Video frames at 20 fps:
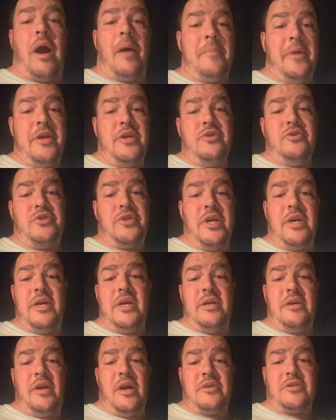I mean,
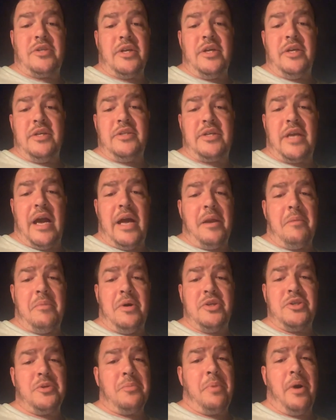y'all see it, it's got a
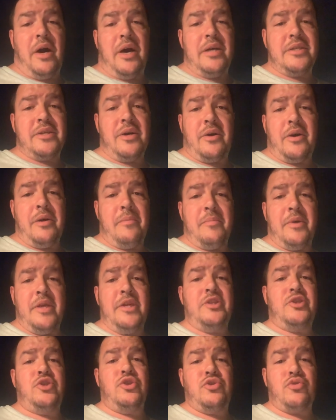bunch of pods on it, but
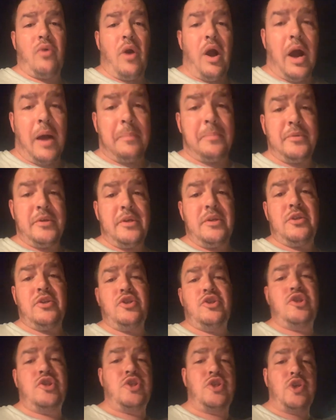it's dropped
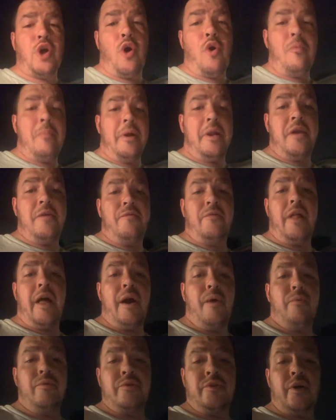so many
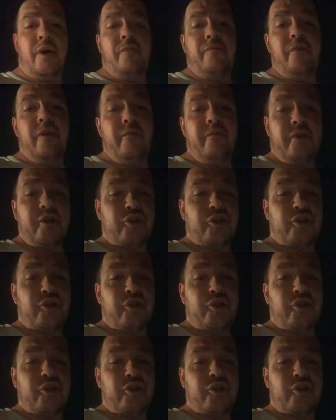flowers off of it.